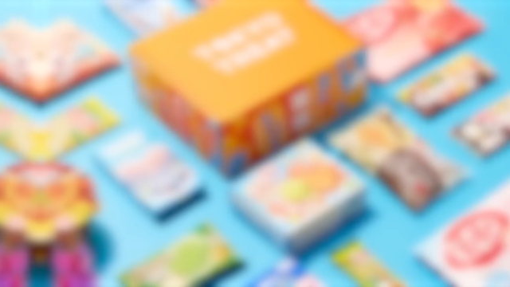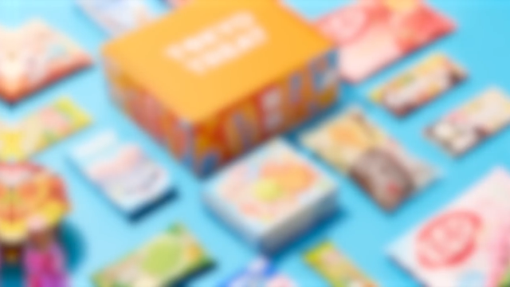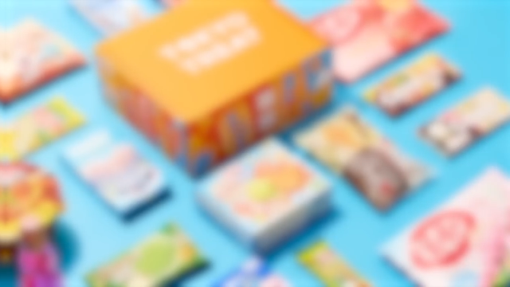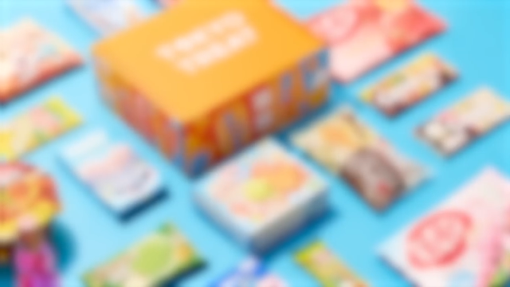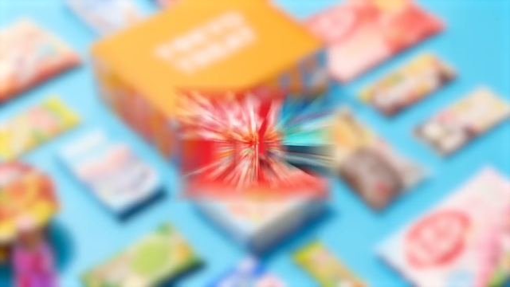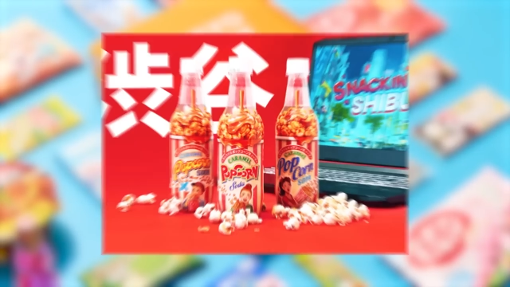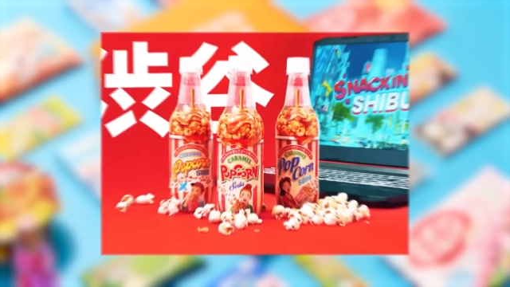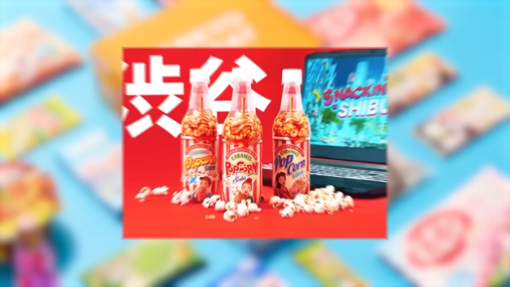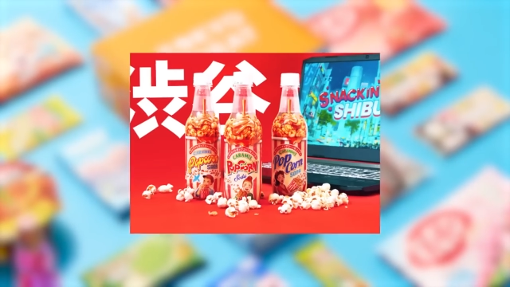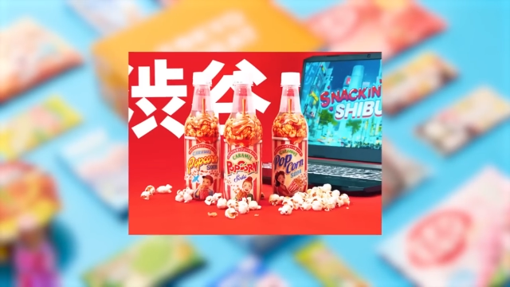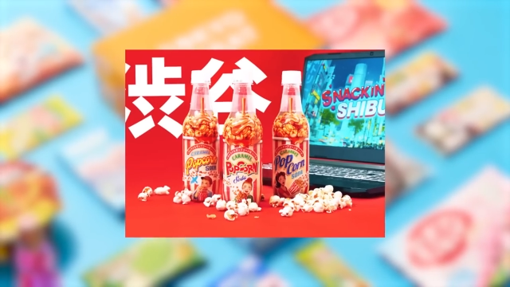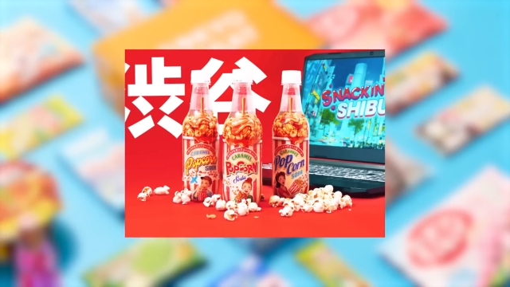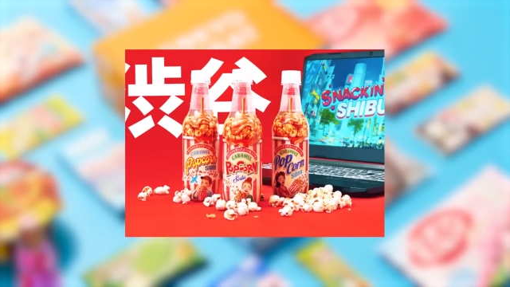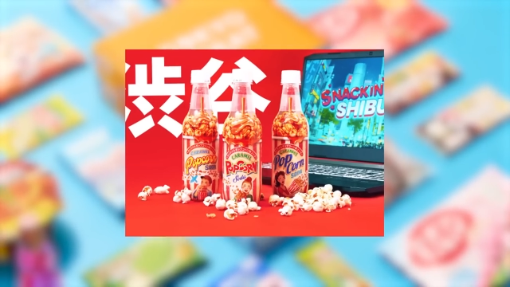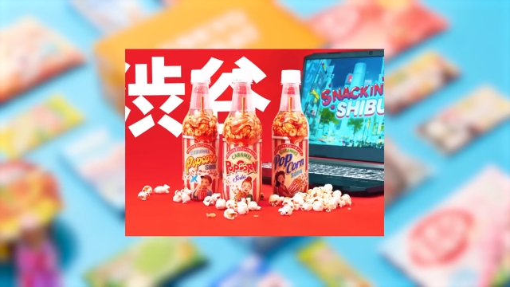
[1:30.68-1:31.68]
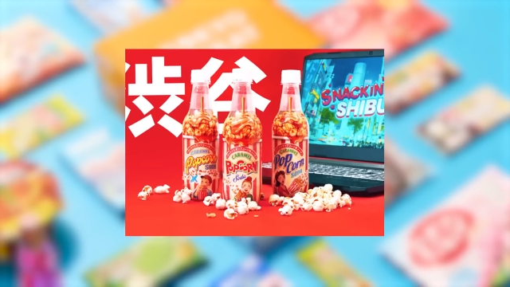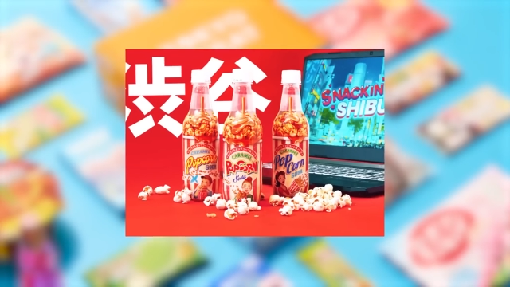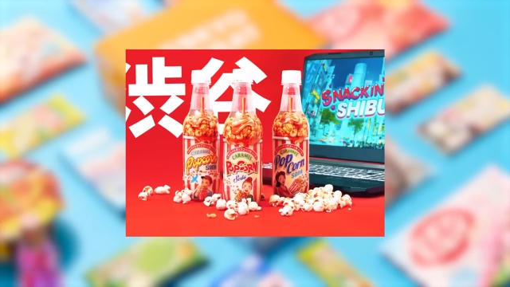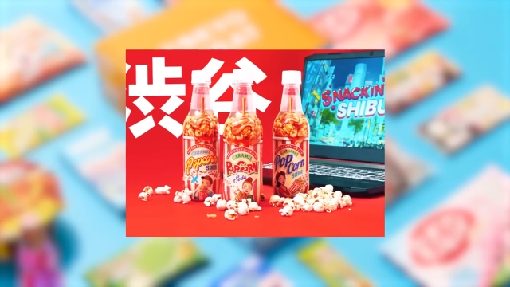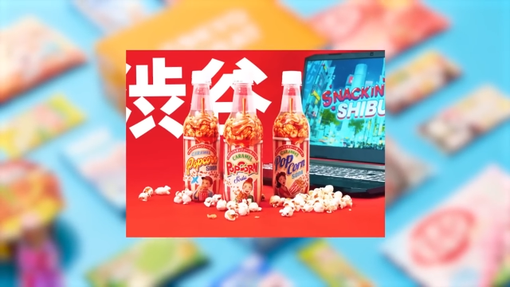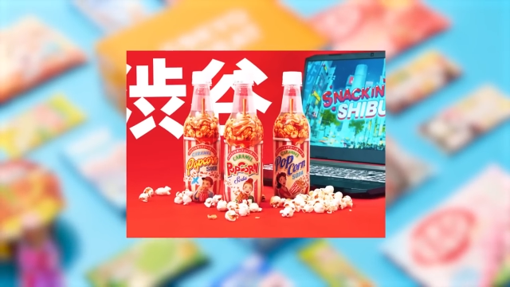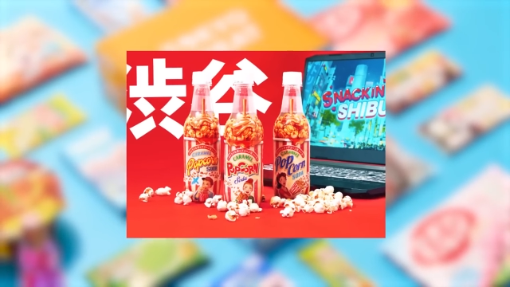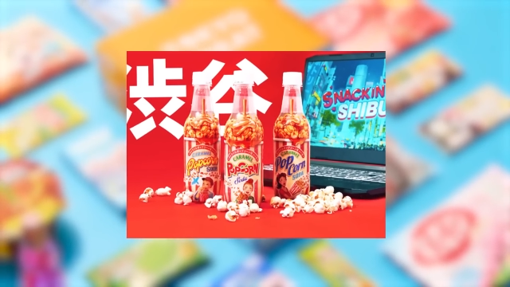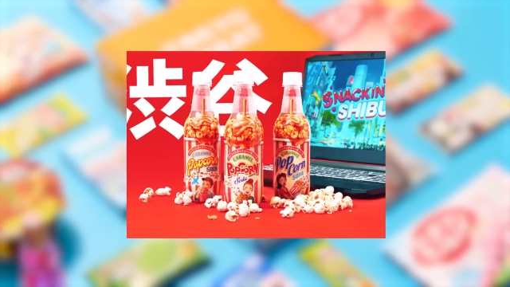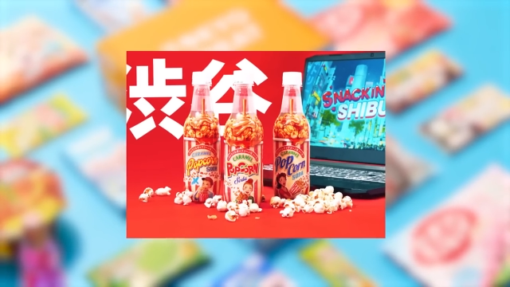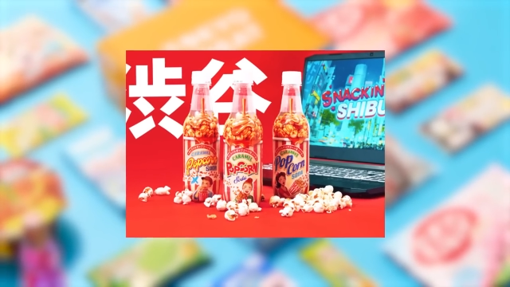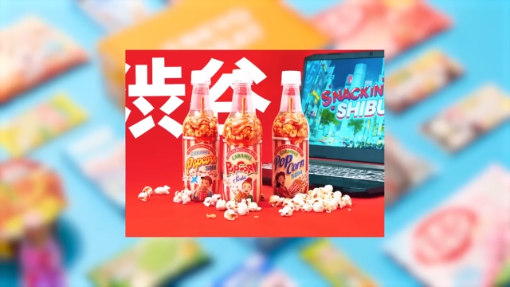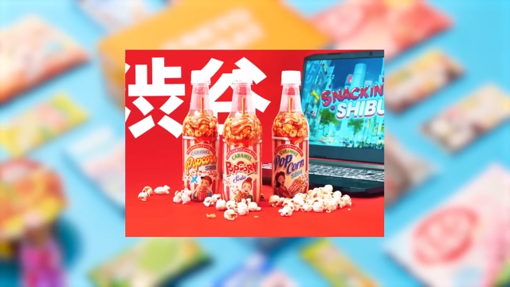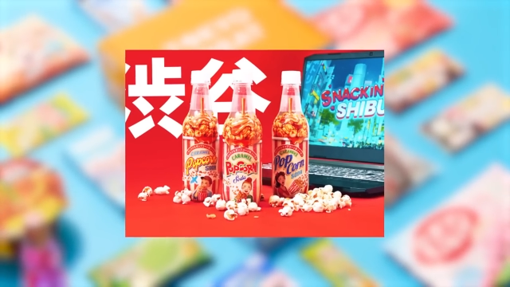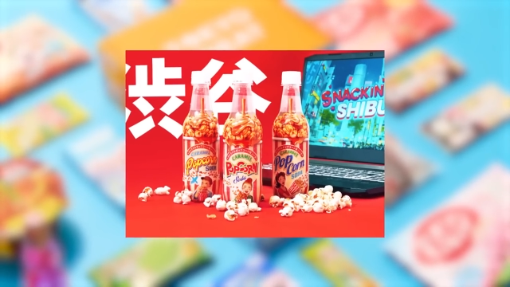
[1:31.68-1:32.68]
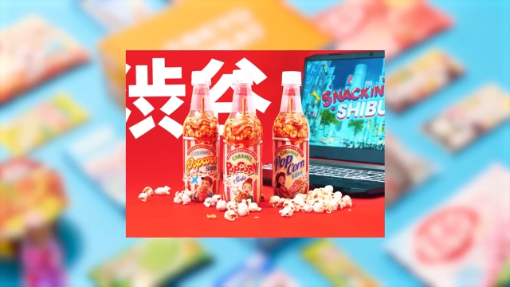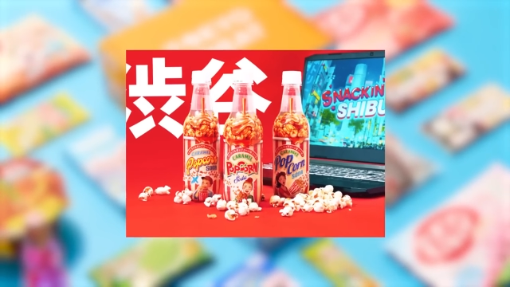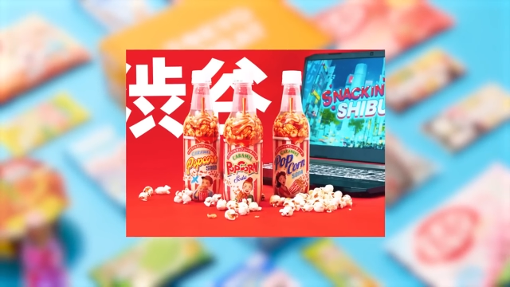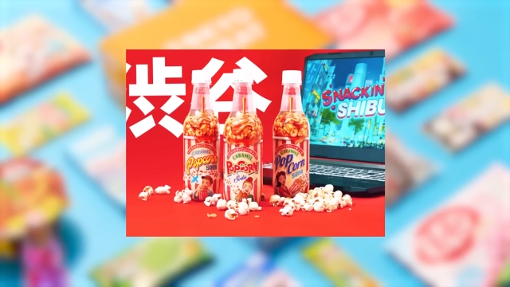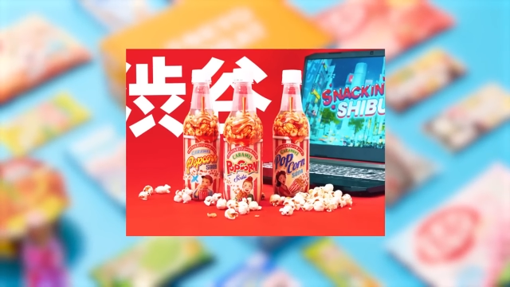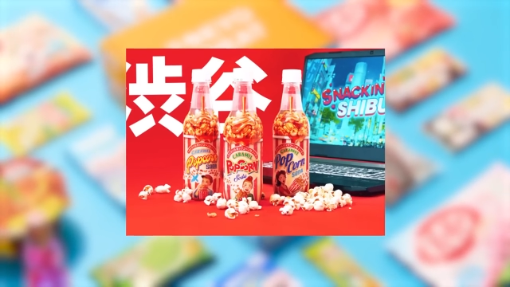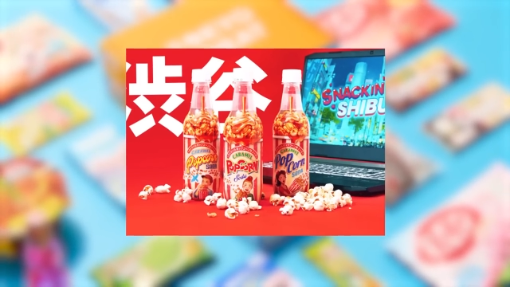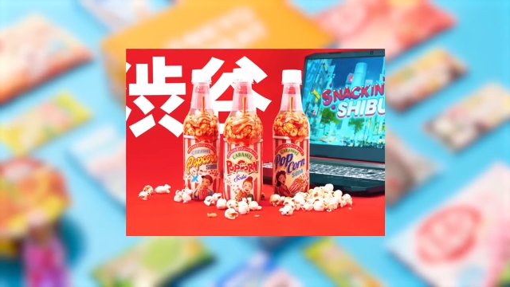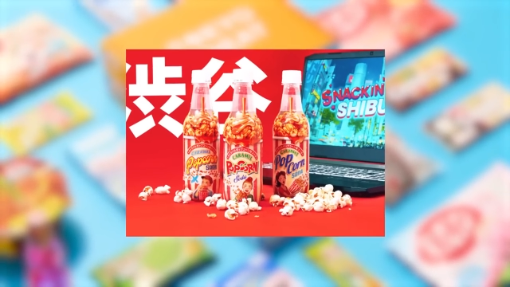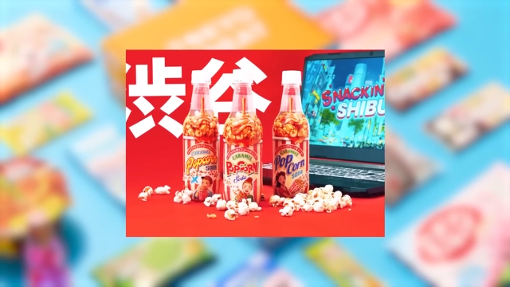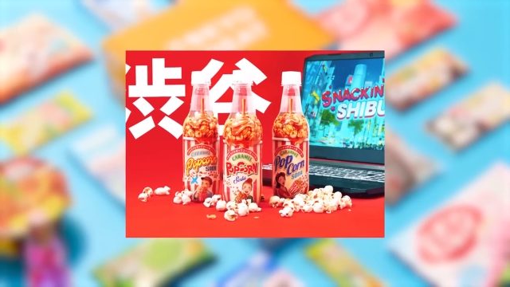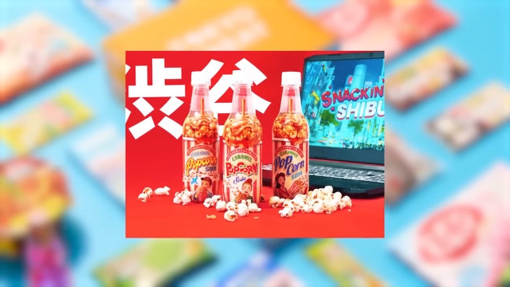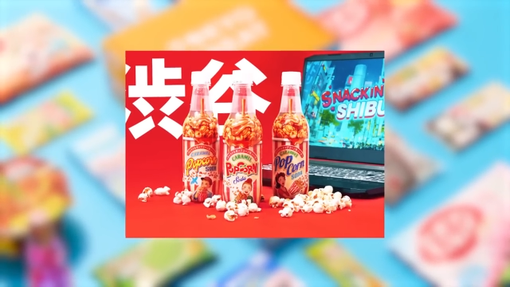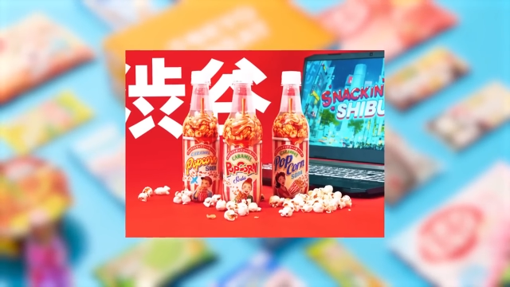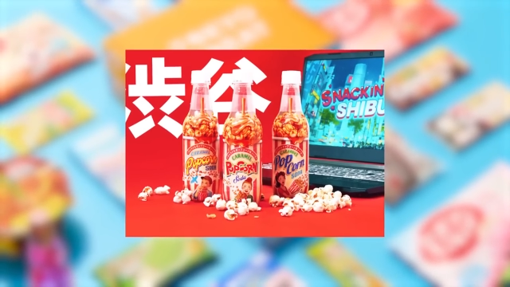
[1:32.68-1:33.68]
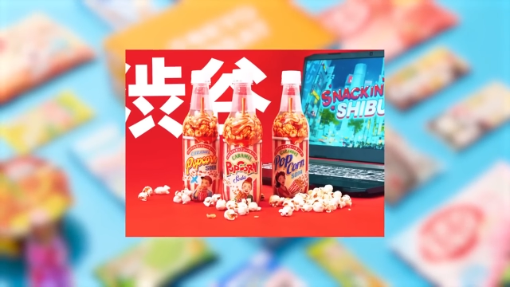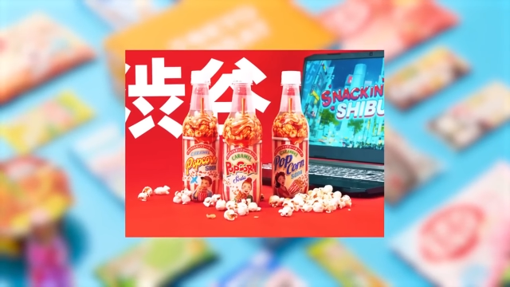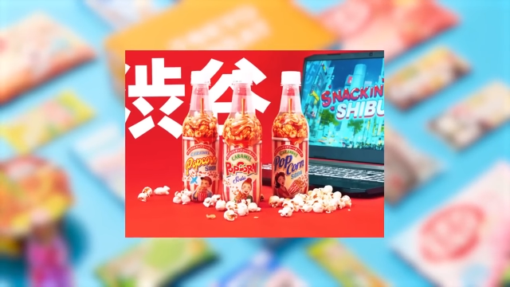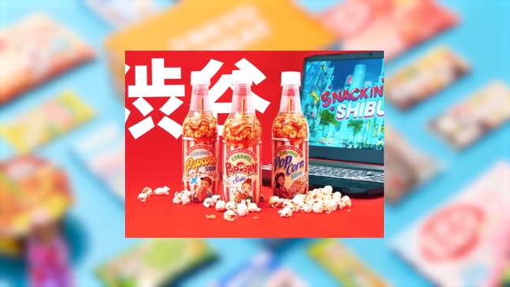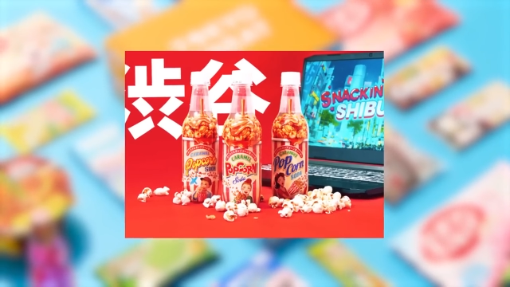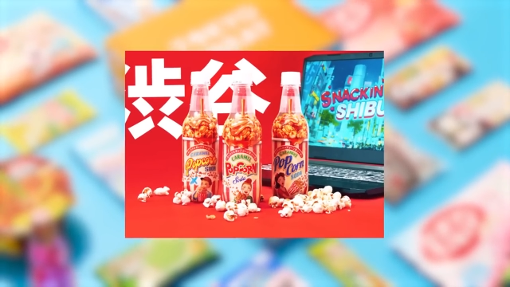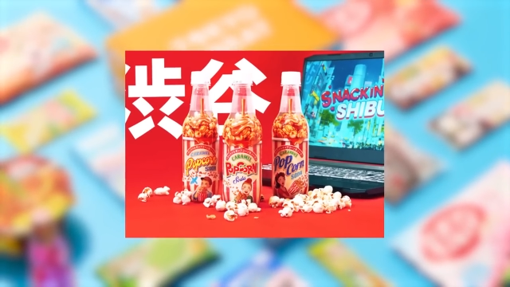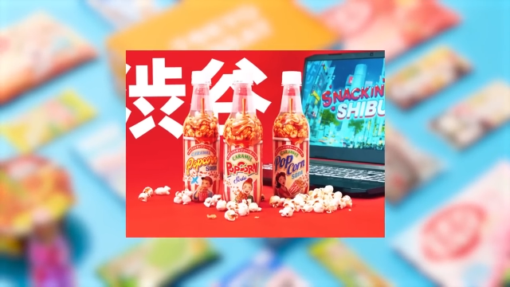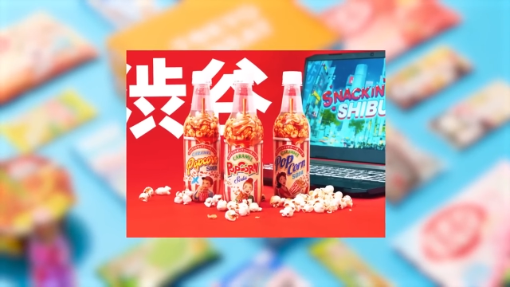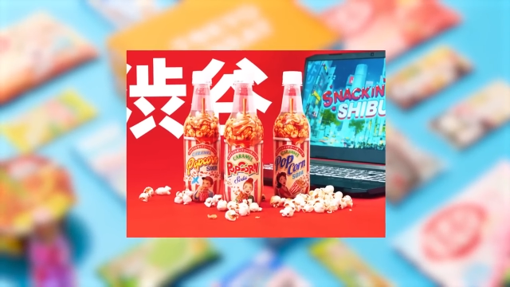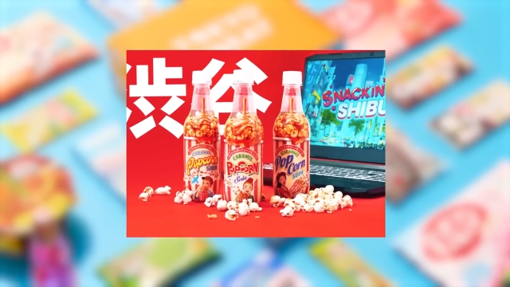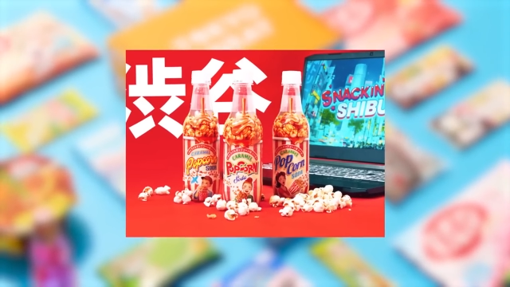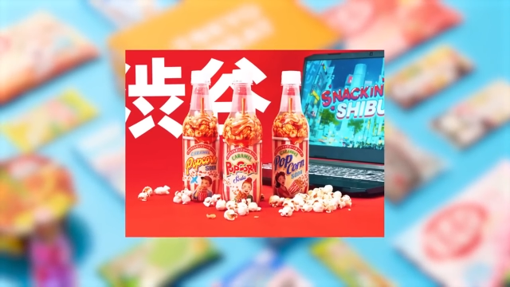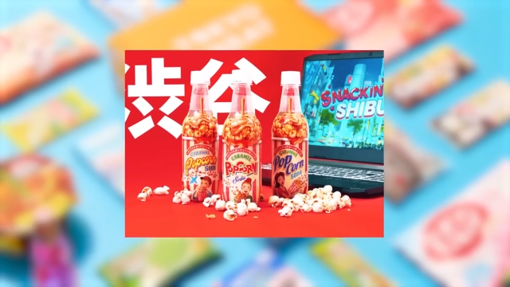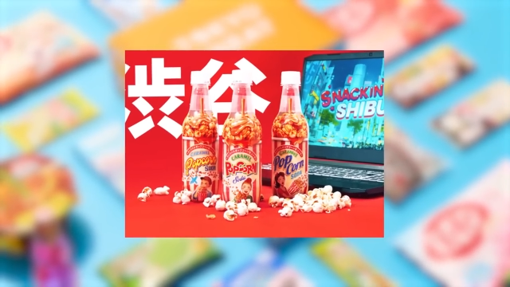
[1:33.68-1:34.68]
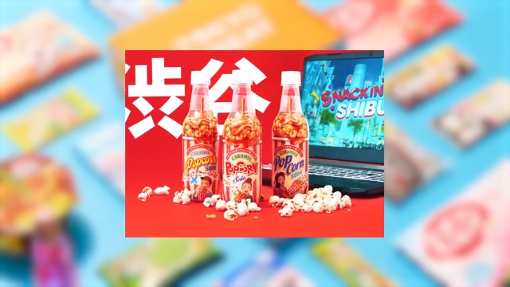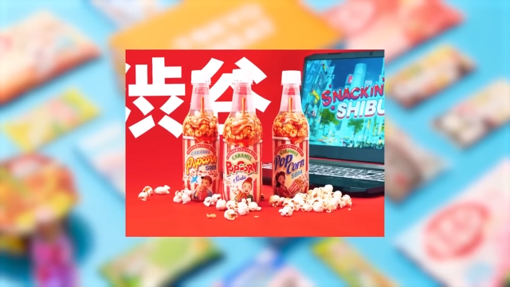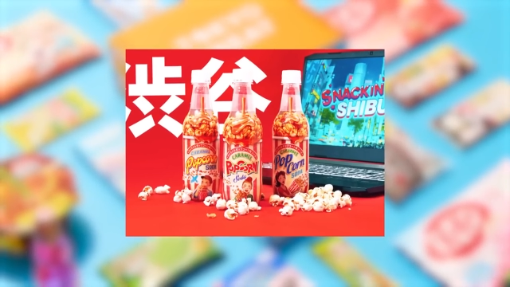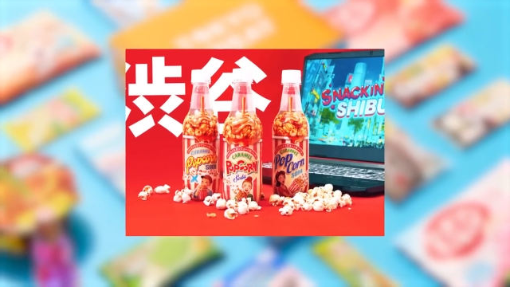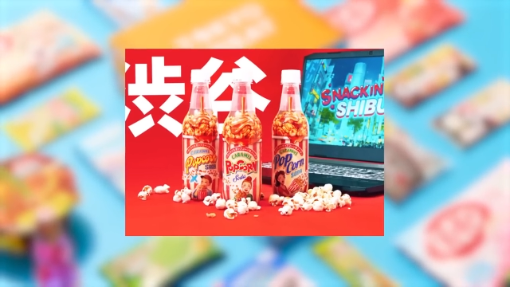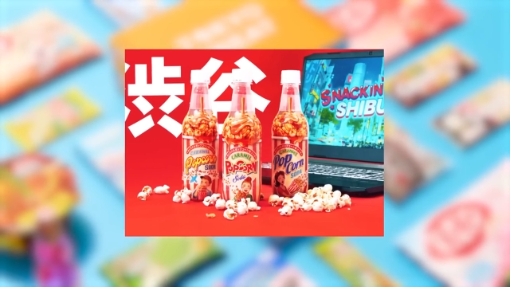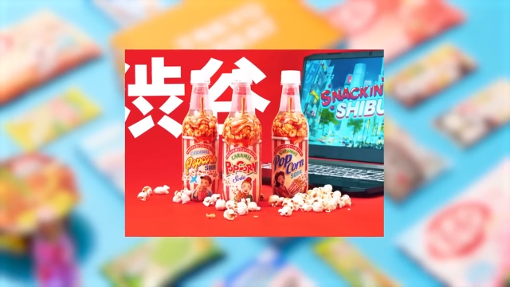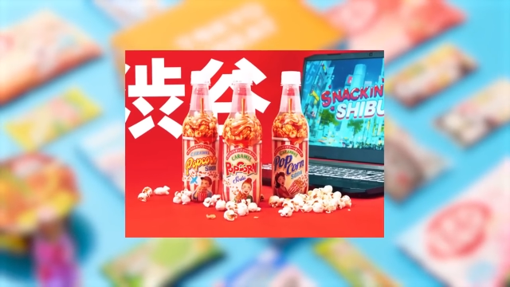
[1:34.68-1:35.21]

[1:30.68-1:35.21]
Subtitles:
[unreadable: no face in view]